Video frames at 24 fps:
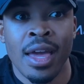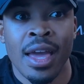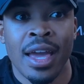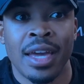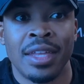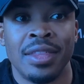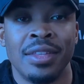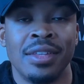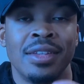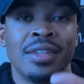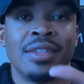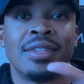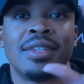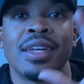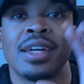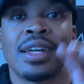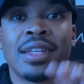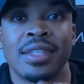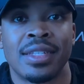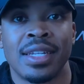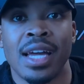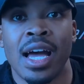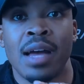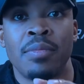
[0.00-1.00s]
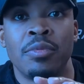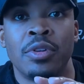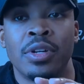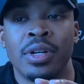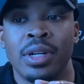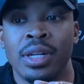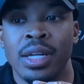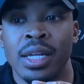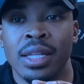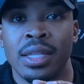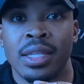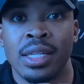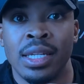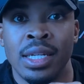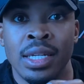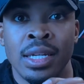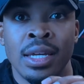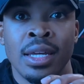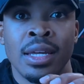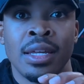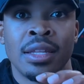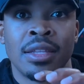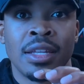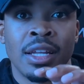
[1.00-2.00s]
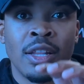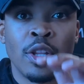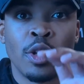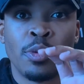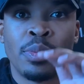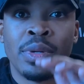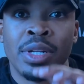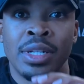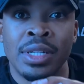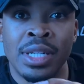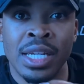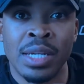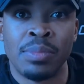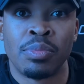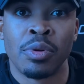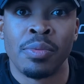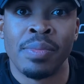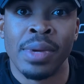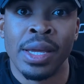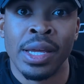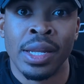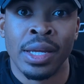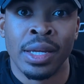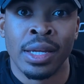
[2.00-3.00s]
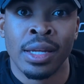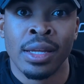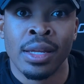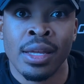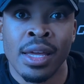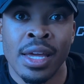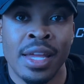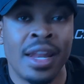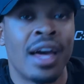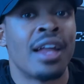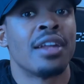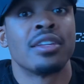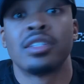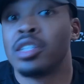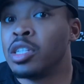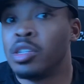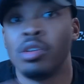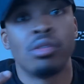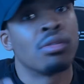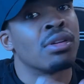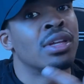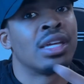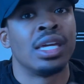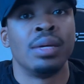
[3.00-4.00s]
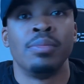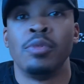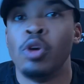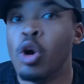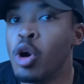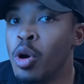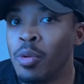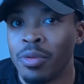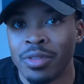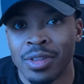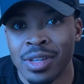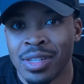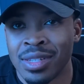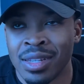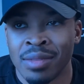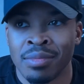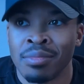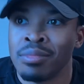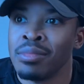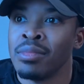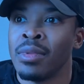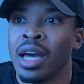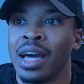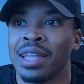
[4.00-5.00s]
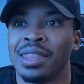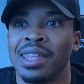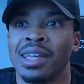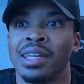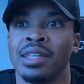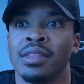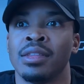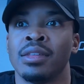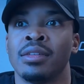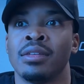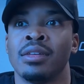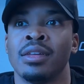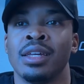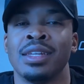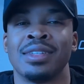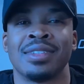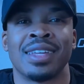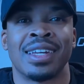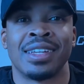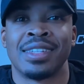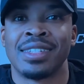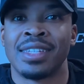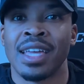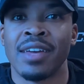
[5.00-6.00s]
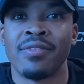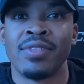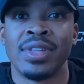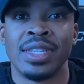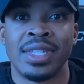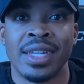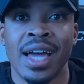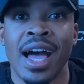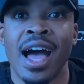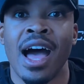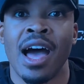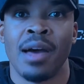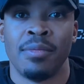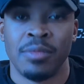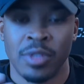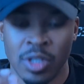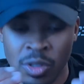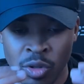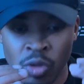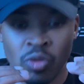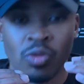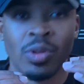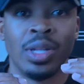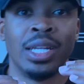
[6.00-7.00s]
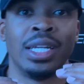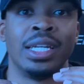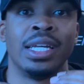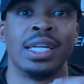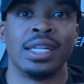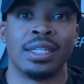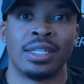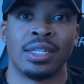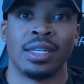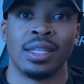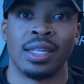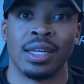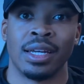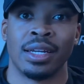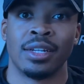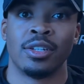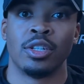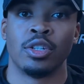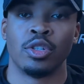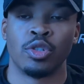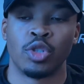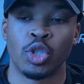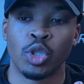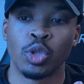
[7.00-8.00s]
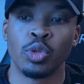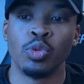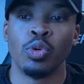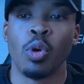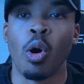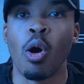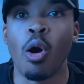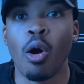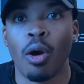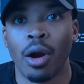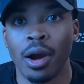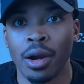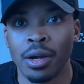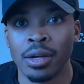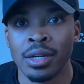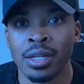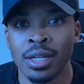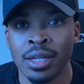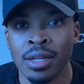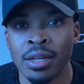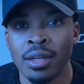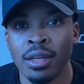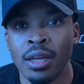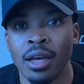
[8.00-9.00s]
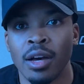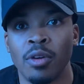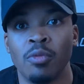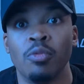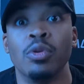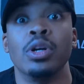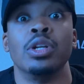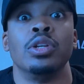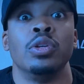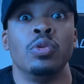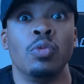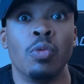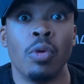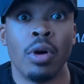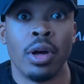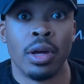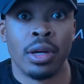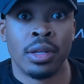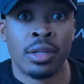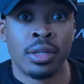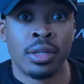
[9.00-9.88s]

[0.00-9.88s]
And then the second time, you're gonna get the a little bit deeper meaning. And honestly, you can keep going with this. I think it's like 7 times you really get to the true heart of what you want.